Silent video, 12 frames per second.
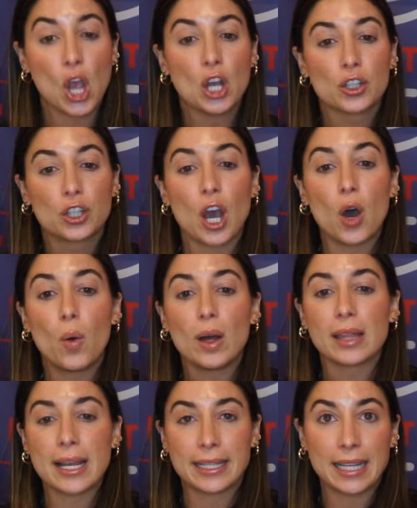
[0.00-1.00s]
So
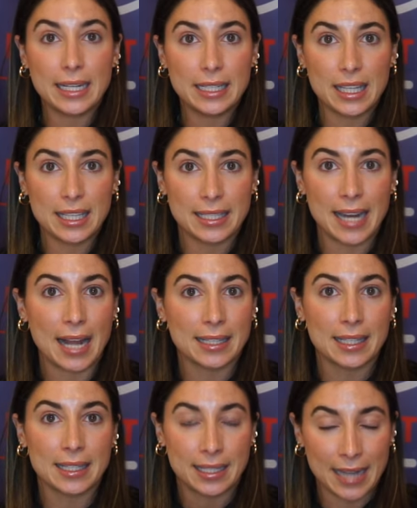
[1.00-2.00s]
let's get into the
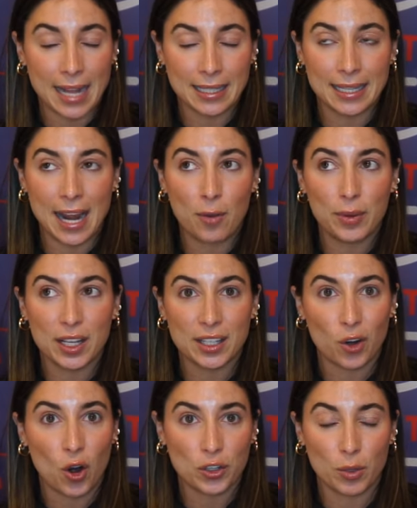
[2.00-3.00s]
stats now, because
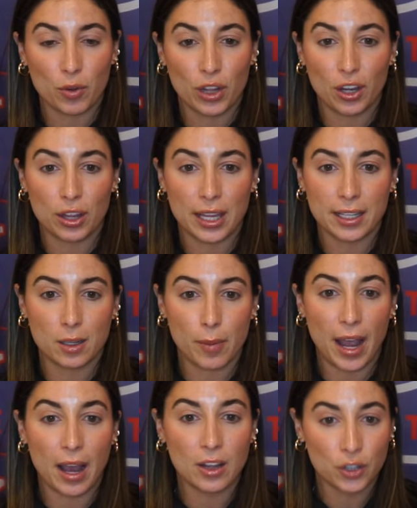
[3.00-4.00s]
there are some really good things
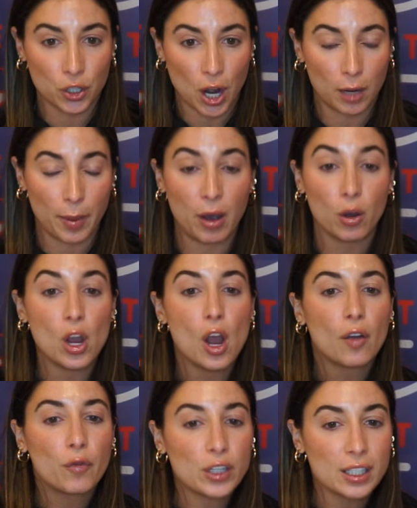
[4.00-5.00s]
to talk about.
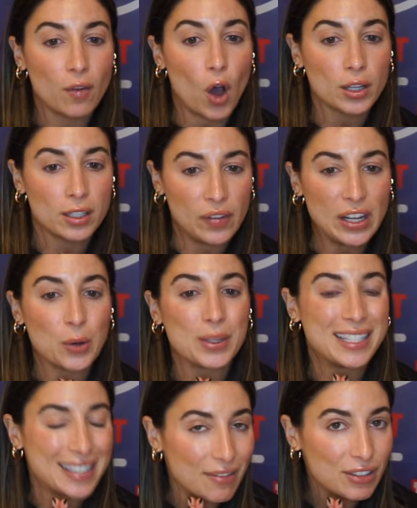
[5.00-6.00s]
First of all, DeVito,
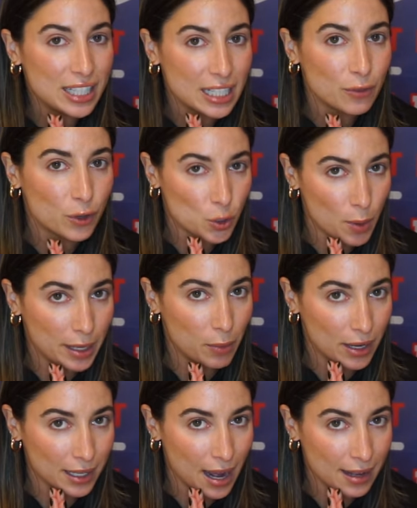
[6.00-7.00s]
17 for
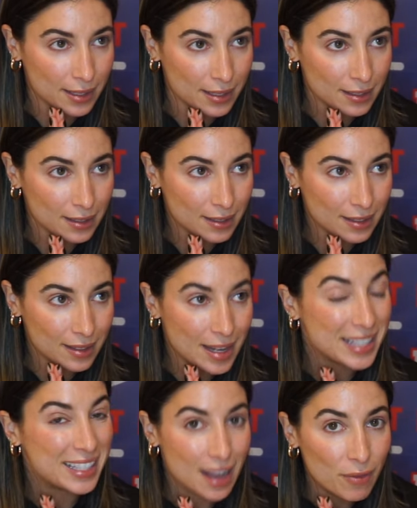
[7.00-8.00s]
21, guys.
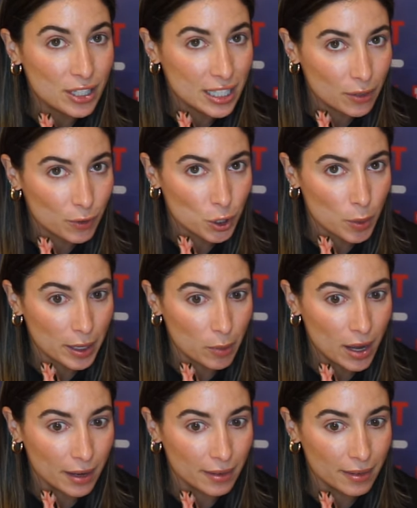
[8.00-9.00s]
17 for
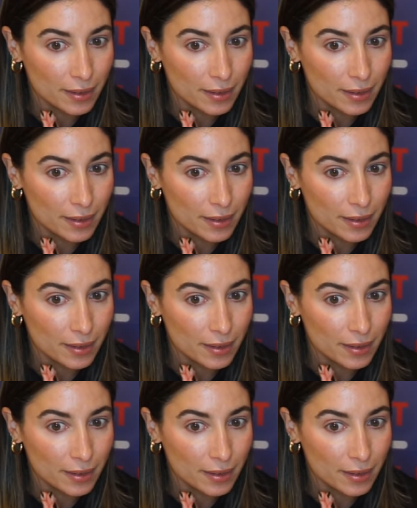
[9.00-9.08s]
21.